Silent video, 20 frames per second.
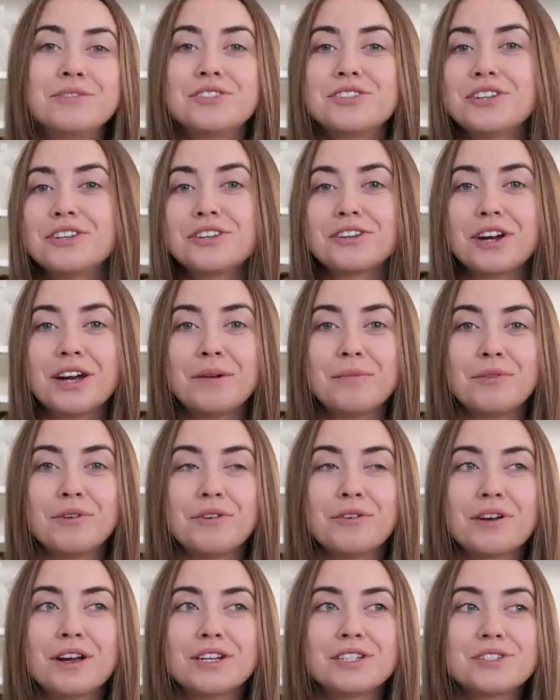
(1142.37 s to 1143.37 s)
I'm just in a great
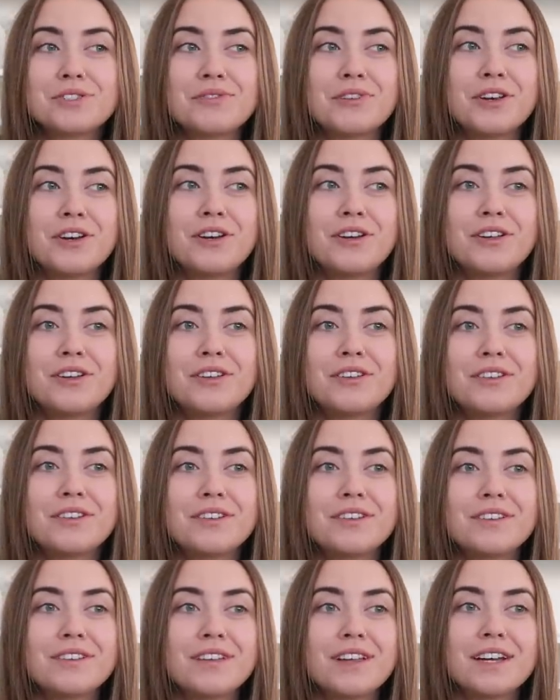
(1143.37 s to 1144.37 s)
mood. I just
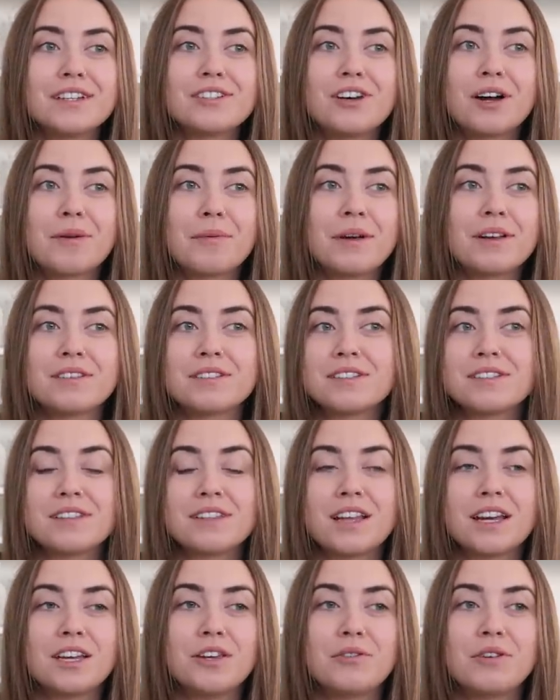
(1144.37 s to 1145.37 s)
feel, I talk about this
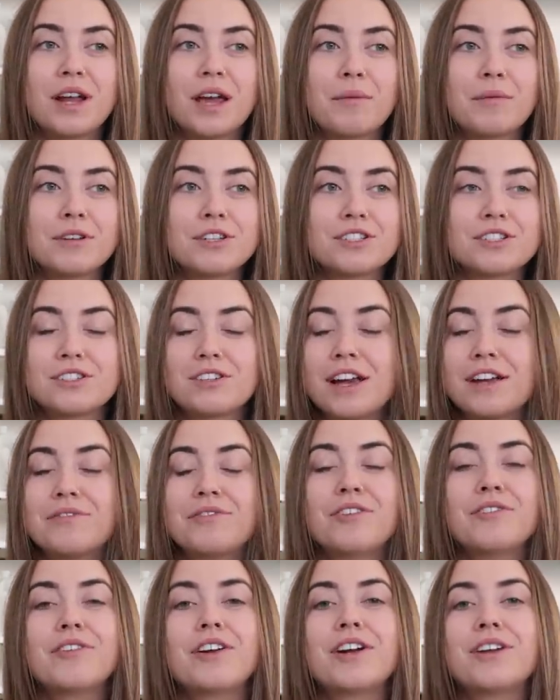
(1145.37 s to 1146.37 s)
in that Q and A, but just, I
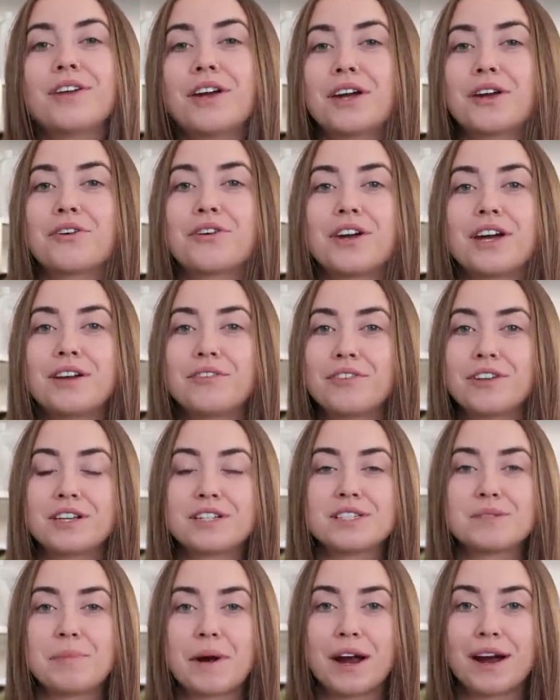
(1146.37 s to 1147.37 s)
feel very like creatively
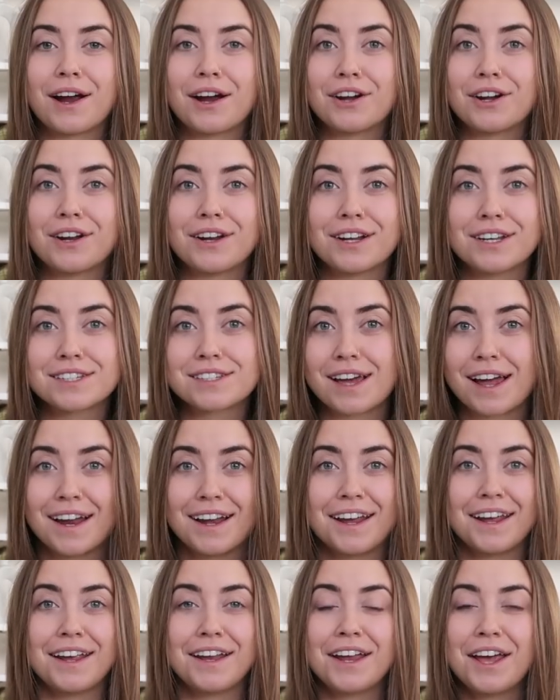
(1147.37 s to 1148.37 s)
inspired and
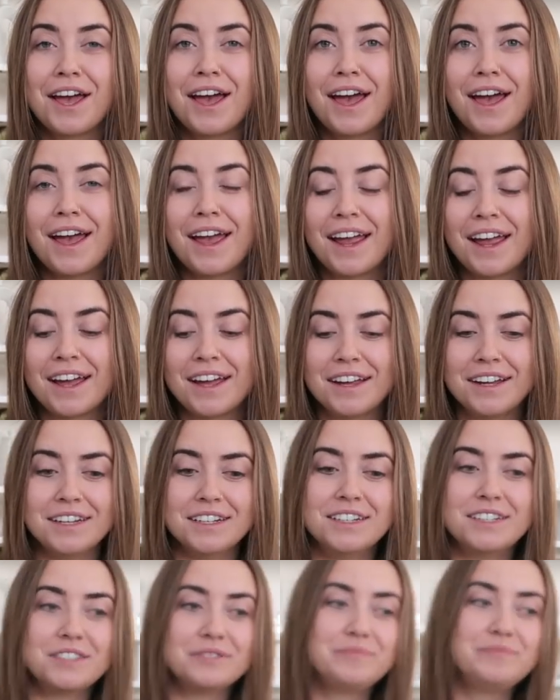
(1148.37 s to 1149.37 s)
excited,
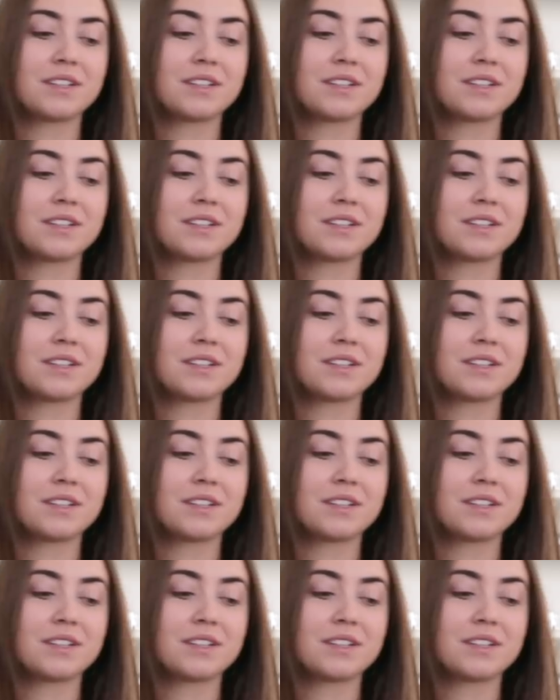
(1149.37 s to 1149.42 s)
and